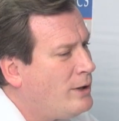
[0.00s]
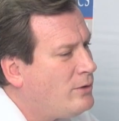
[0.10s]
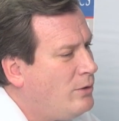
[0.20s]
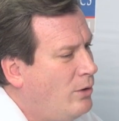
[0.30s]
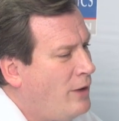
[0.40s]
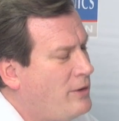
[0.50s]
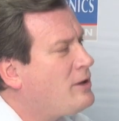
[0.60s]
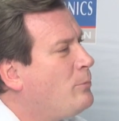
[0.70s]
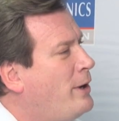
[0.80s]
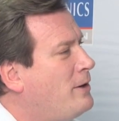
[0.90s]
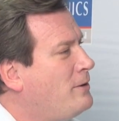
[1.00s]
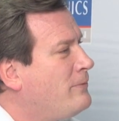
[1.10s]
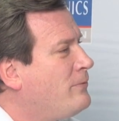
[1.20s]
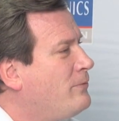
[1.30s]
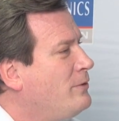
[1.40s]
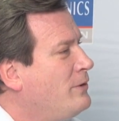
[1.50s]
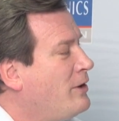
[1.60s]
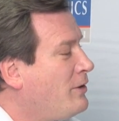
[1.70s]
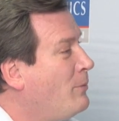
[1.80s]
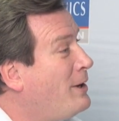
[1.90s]
what I think competitive,
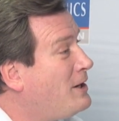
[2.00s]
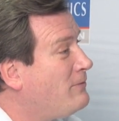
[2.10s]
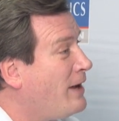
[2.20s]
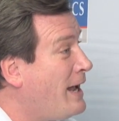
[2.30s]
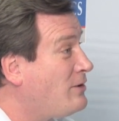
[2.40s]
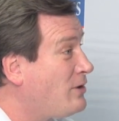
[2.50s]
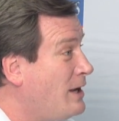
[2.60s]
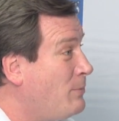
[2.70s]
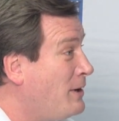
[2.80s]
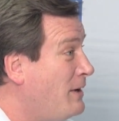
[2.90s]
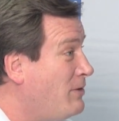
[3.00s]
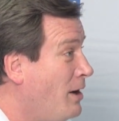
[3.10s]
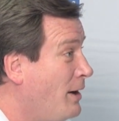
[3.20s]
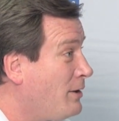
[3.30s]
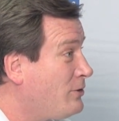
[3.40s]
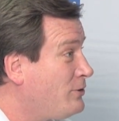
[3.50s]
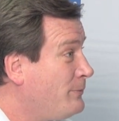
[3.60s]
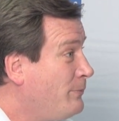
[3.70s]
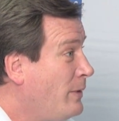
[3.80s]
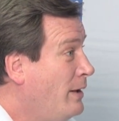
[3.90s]
the competitive landscape in
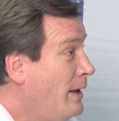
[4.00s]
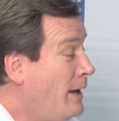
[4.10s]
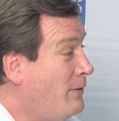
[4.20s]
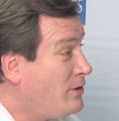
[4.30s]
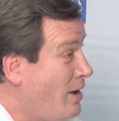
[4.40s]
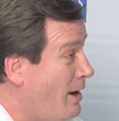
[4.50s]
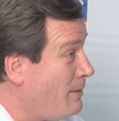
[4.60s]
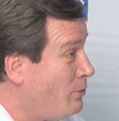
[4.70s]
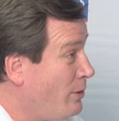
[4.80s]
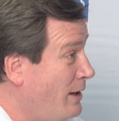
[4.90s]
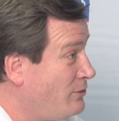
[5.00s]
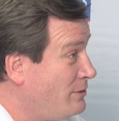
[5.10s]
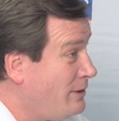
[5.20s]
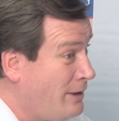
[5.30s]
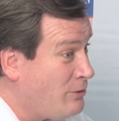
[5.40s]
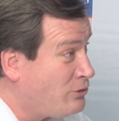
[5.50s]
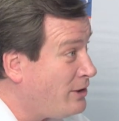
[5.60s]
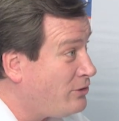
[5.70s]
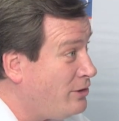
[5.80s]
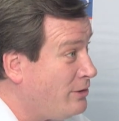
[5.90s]
avionics and the time horizon, another
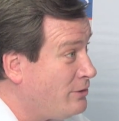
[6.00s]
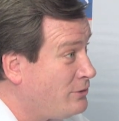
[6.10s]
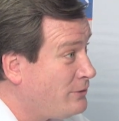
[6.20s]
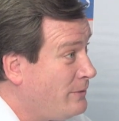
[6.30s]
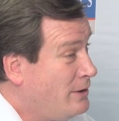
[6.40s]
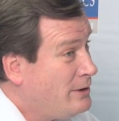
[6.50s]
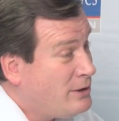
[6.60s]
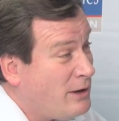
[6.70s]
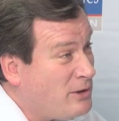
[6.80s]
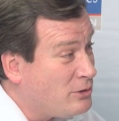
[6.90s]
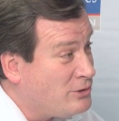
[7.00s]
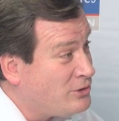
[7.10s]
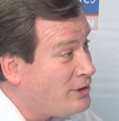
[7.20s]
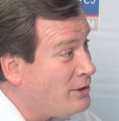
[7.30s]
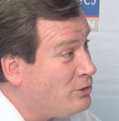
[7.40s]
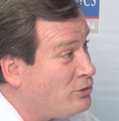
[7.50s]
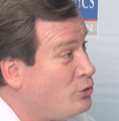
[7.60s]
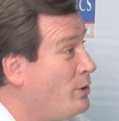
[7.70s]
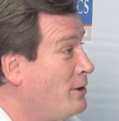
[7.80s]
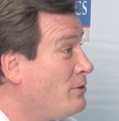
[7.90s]
six years, you know, I think there's just under
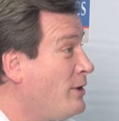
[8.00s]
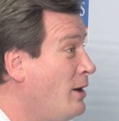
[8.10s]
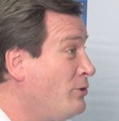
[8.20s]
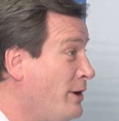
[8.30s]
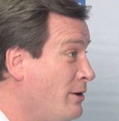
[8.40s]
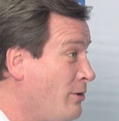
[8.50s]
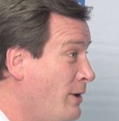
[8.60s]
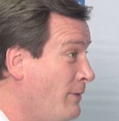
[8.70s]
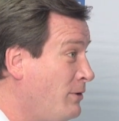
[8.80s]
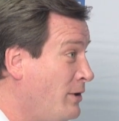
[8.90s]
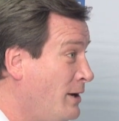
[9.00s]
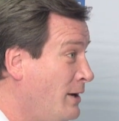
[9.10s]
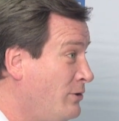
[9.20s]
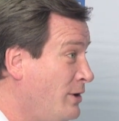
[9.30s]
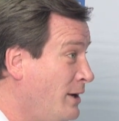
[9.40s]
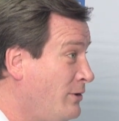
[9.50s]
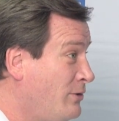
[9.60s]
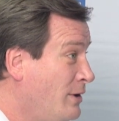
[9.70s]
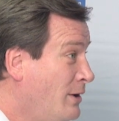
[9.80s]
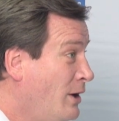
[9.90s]
200,000 aircraft in the United
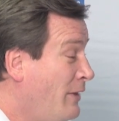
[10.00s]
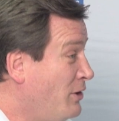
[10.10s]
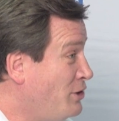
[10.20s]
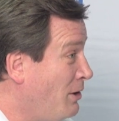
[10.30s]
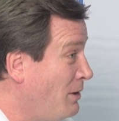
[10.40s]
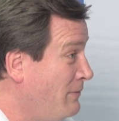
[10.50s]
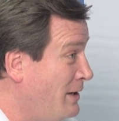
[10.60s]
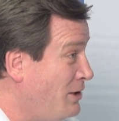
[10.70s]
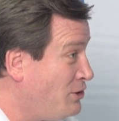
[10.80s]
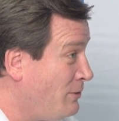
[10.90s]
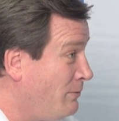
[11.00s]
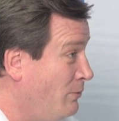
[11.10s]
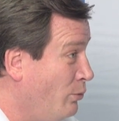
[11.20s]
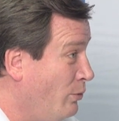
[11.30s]
States in the general aviation